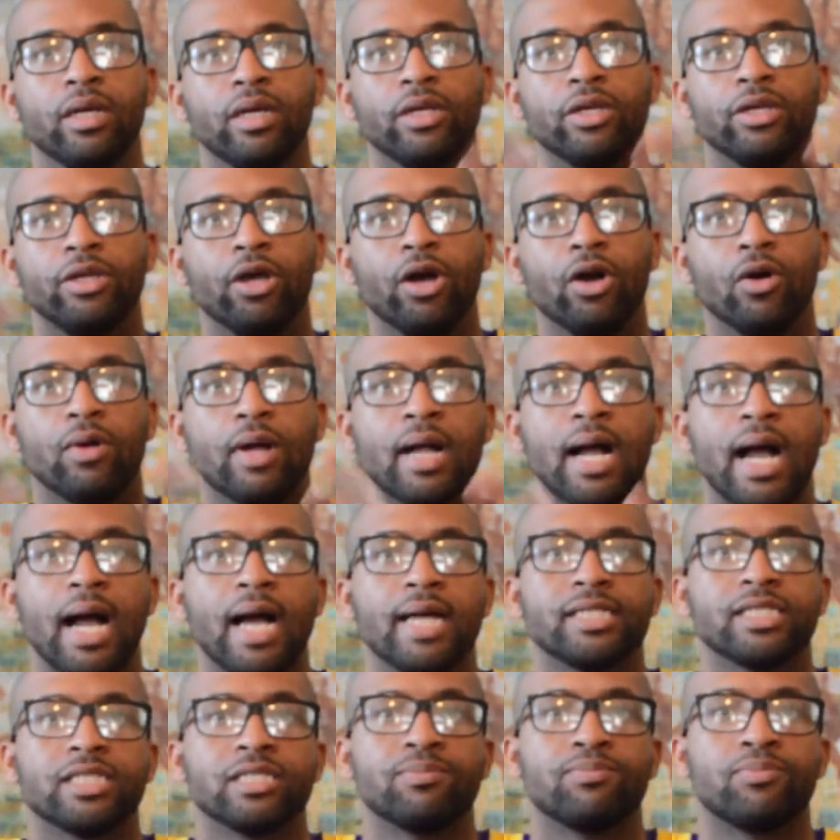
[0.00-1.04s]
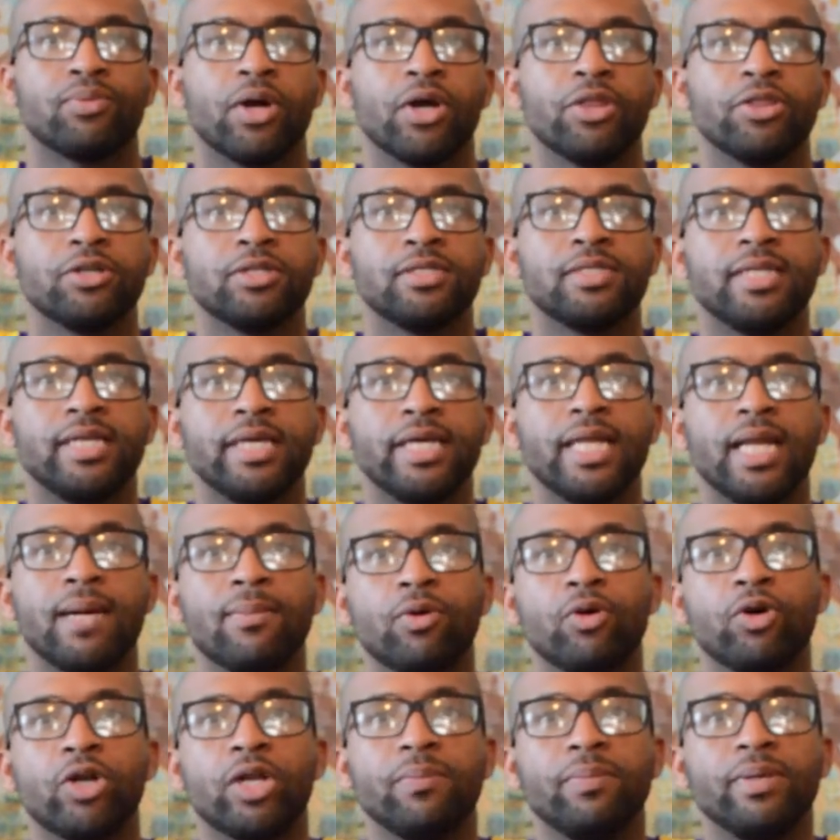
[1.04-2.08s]
Yo guys, it's Brother D, and
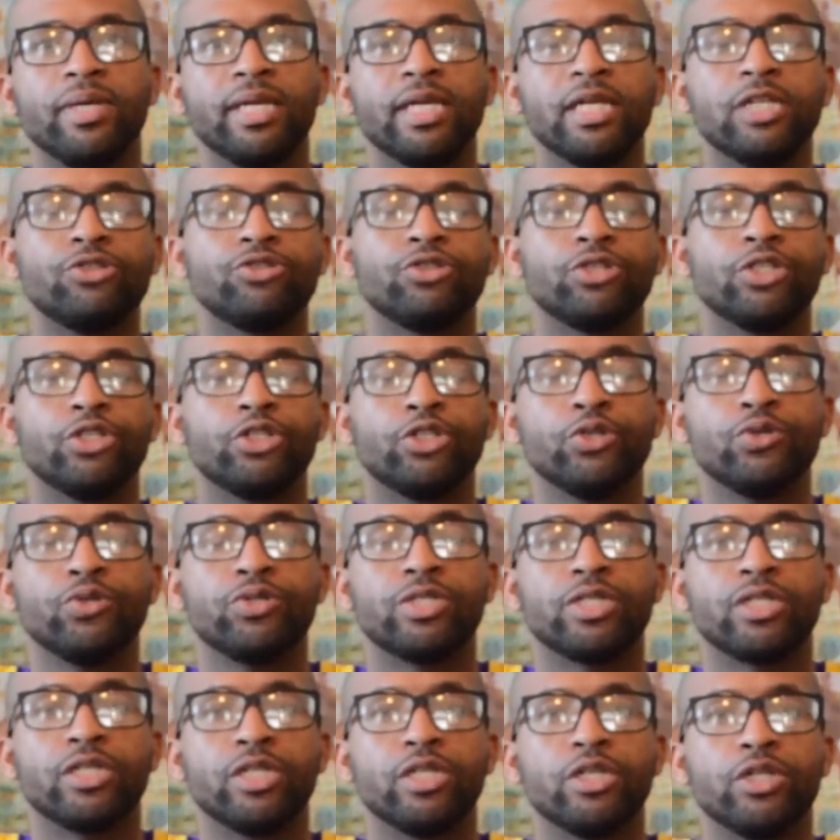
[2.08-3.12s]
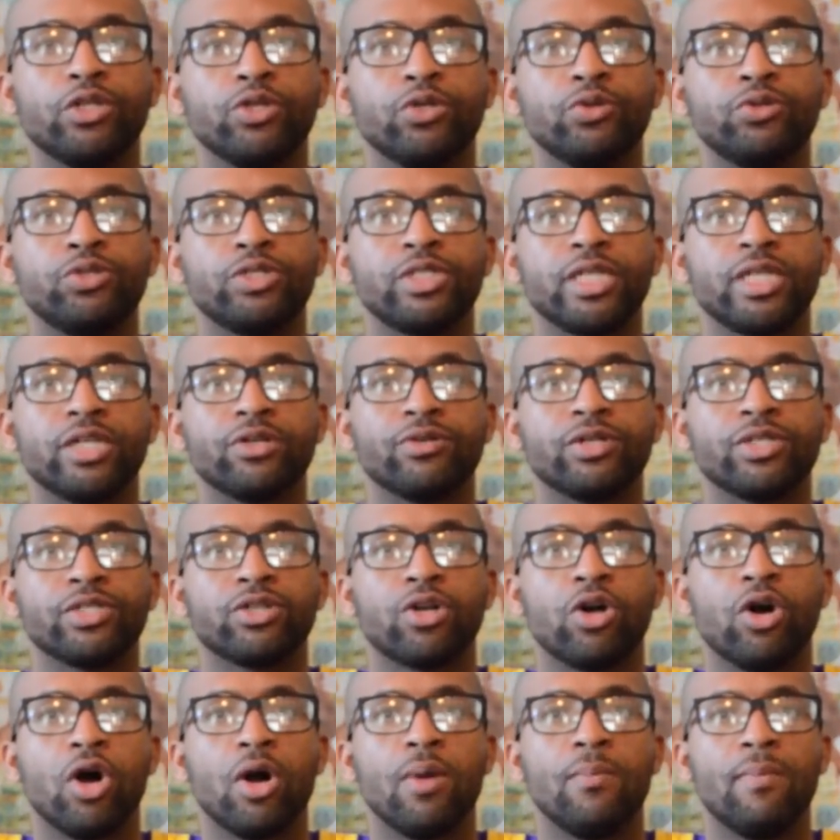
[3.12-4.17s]
I'm going to be introducing a new series
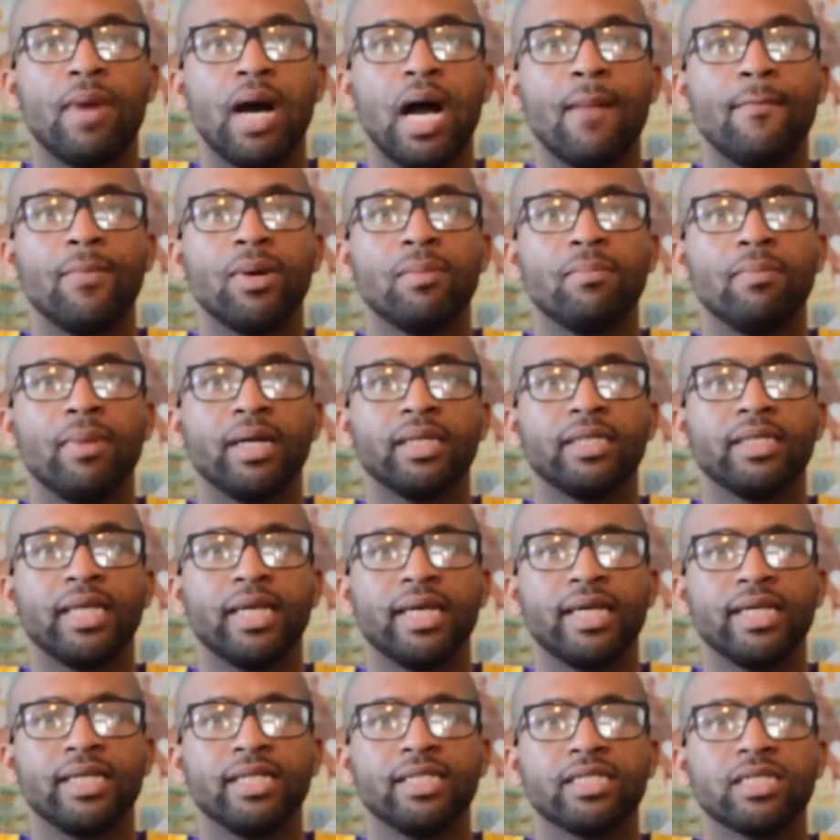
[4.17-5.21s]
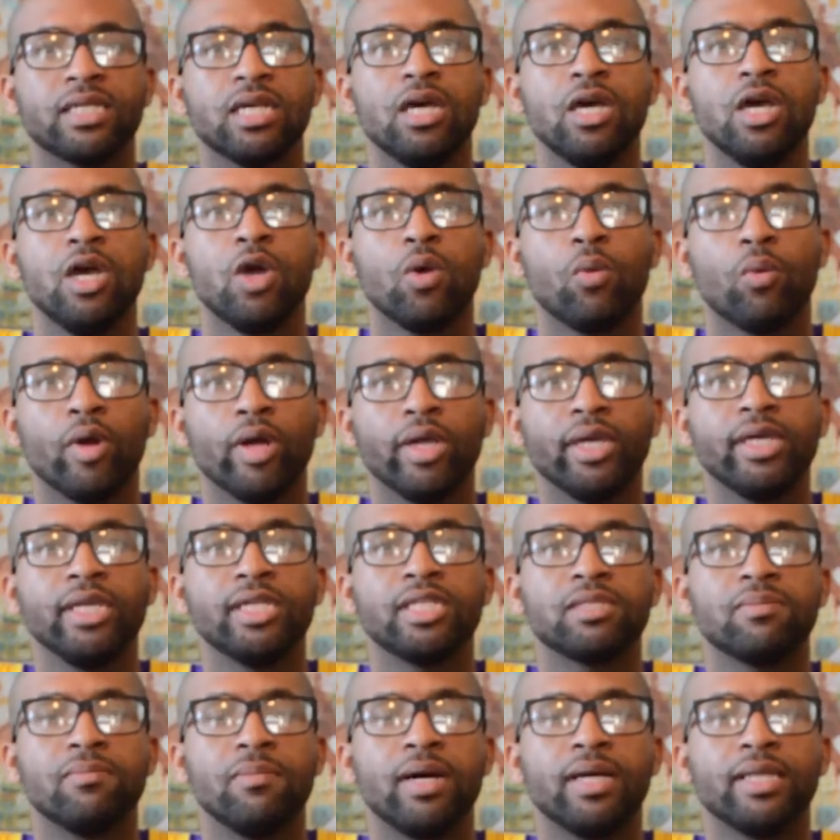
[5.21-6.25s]
called Mamba Mondays, where
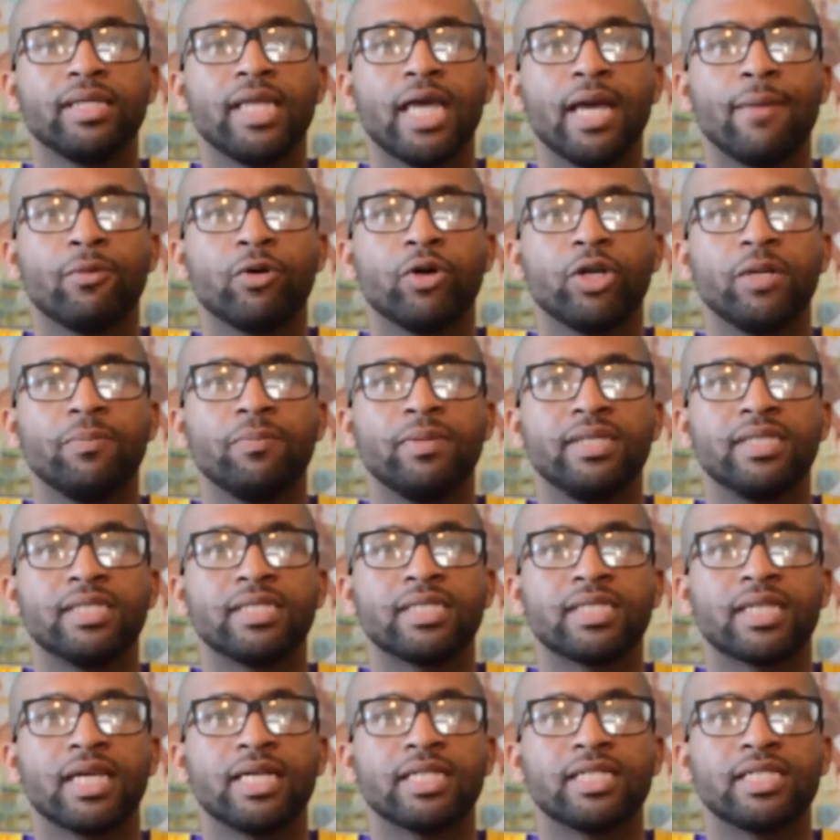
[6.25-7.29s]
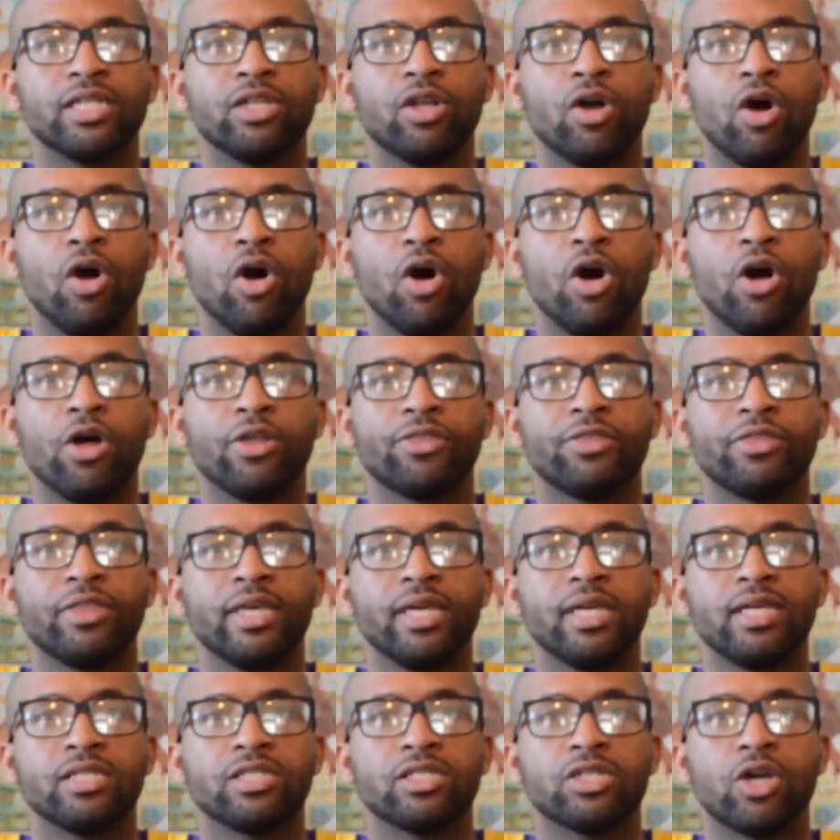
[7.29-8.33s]
each Monday I'm going to be discussing all
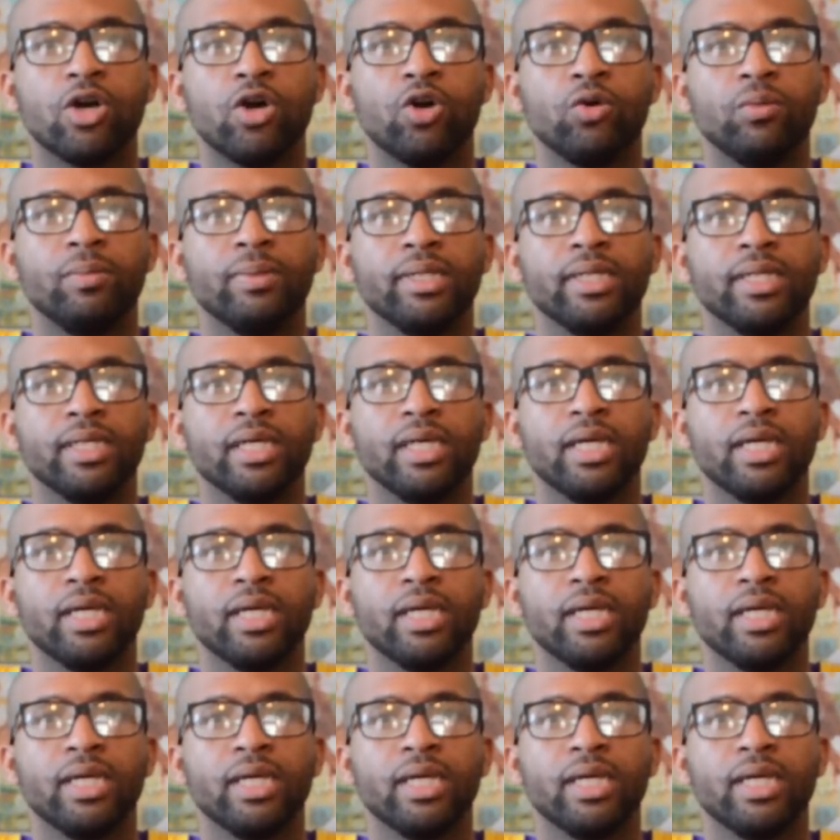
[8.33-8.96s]
things Kobe.